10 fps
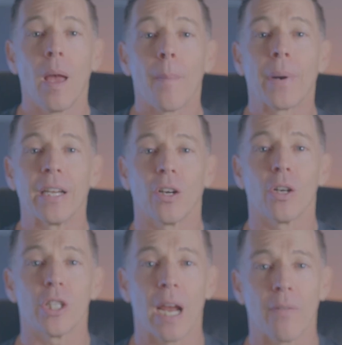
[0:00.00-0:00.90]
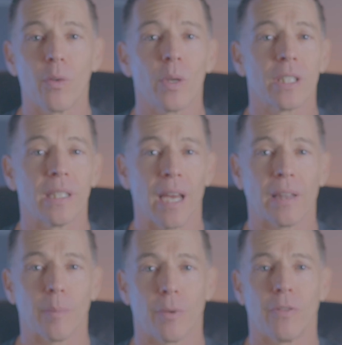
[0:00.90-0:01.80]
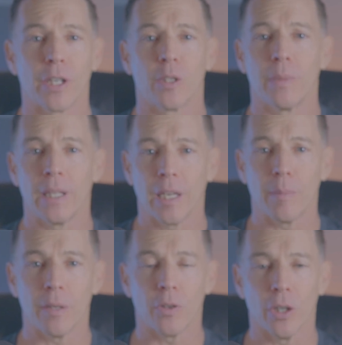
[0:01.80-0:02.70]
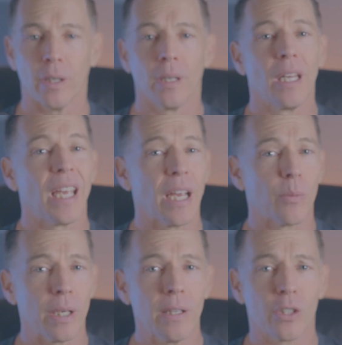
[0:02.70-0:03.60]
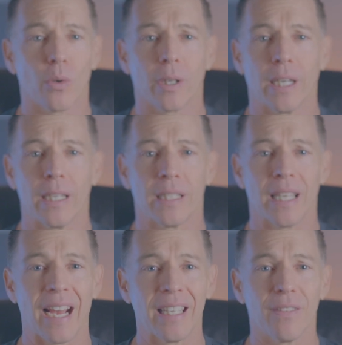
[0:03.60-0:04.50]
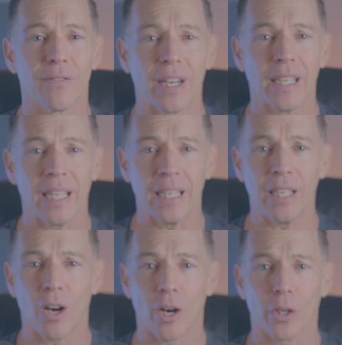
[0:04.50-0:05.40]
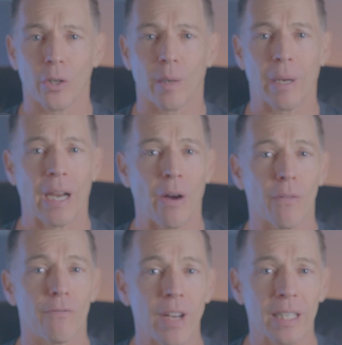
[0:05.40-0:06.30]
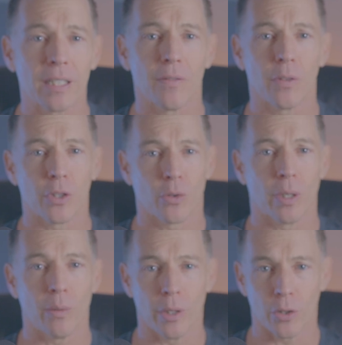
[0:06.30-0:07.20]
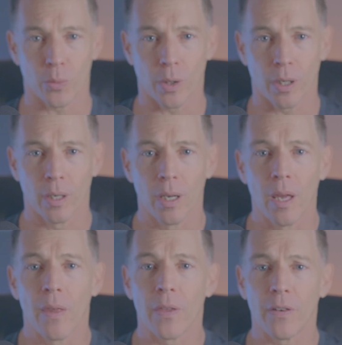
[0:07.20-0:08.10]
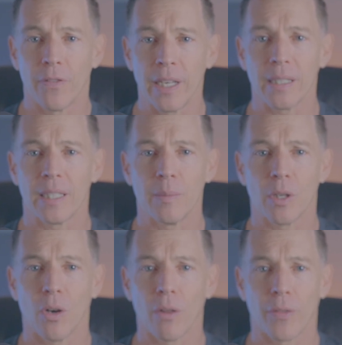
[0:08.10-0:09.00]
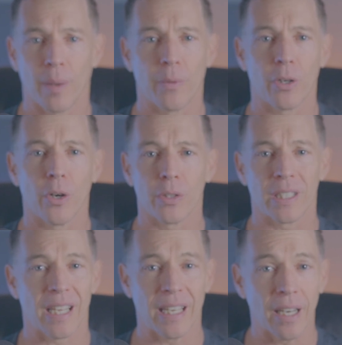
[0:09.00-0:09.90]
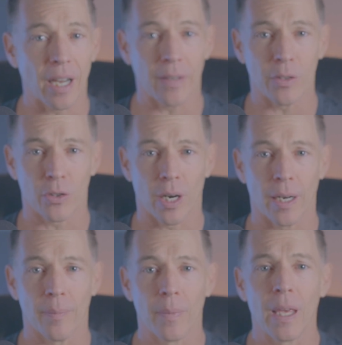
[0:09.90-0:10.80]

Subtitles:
But I encourage everyone to not let perfection be the enemy of good. In reading these court cases, I didn't find any arguing about how effective the screen readers were. The defendants seemed to all thumb their noses and not even try.